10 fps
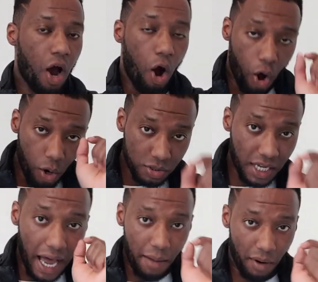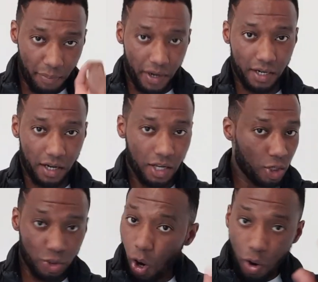Hold tight, my brother.
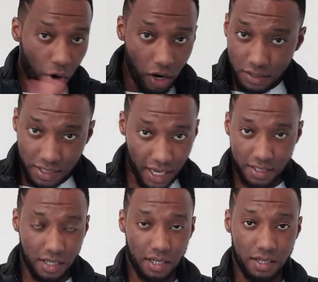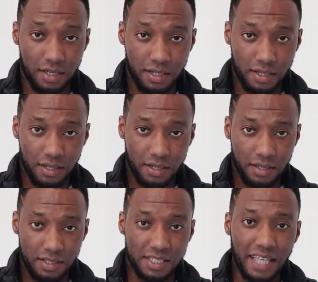Don't contact her.
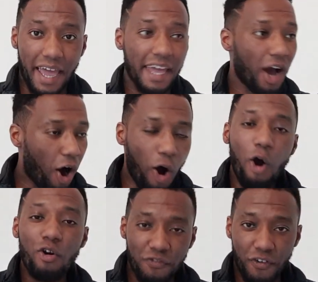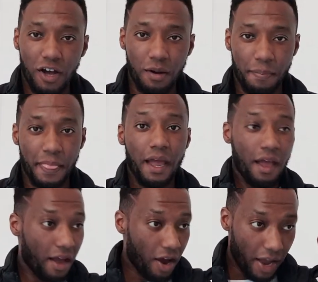Stay, hold firm.
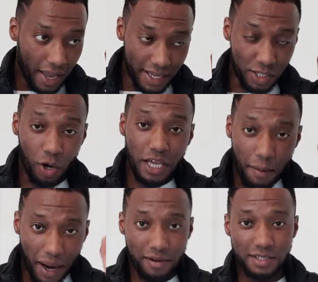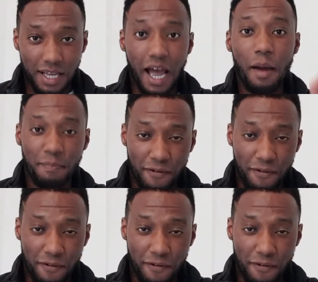It's only a matter of time